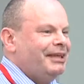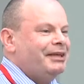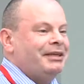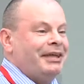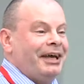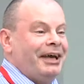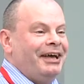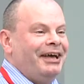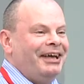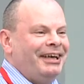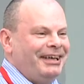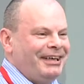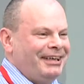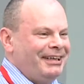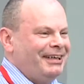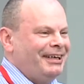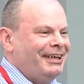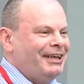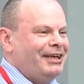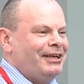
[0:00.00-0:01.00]
Now,
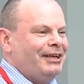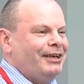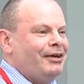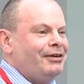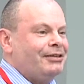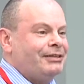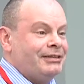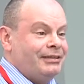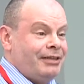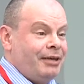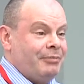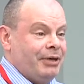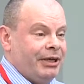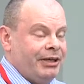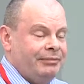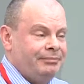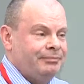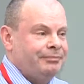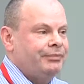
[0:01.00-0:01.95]
last summer,